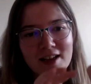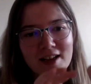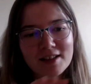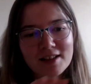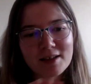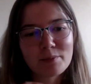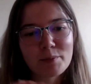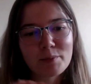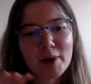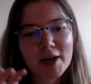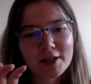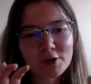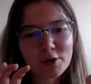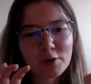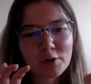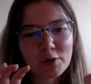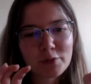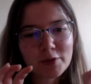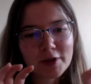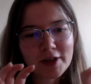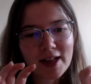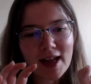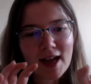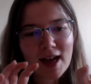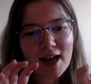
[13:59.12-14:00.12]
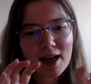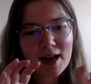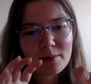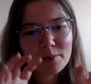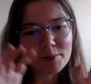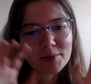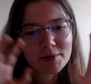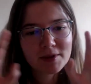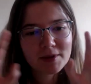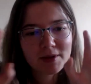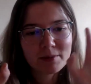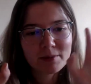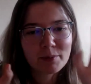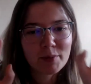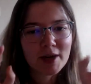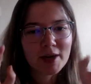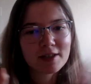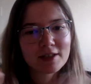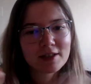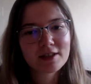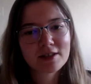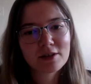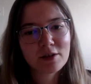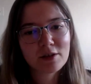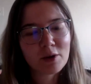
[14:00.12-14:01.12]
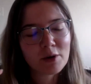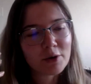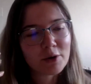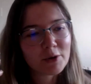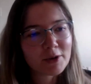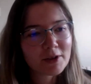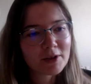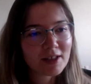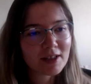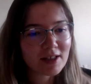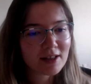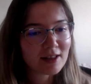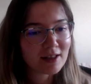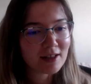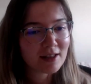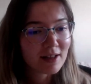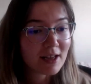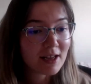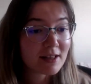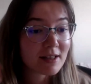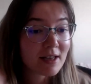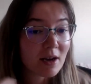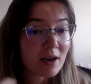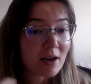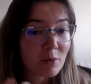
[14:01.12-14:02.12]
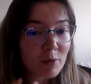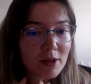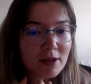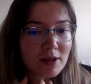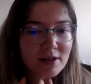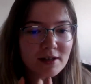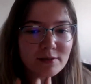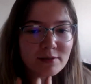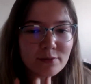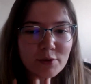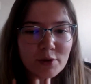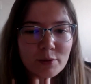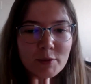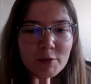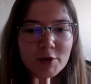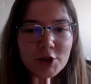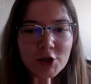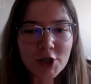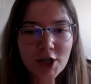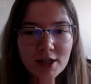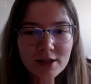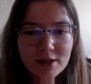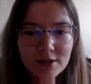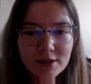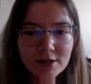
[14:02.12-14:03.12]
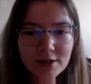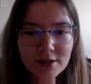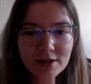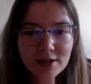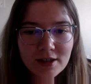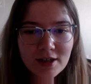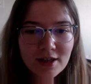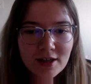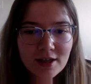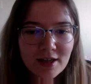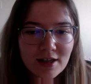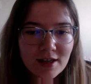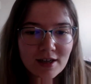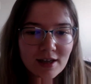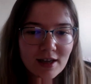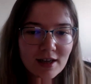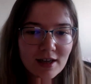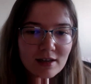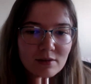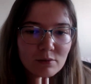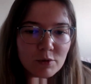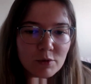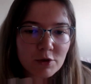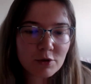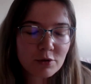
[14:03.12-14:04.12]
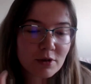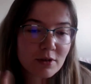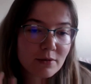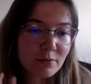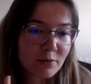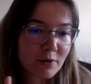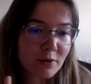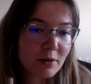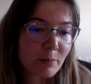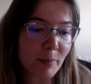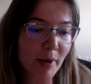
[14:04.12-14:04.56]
some parts overlap, some parts don't, and that's how we learn from each other. And we shouldn't feel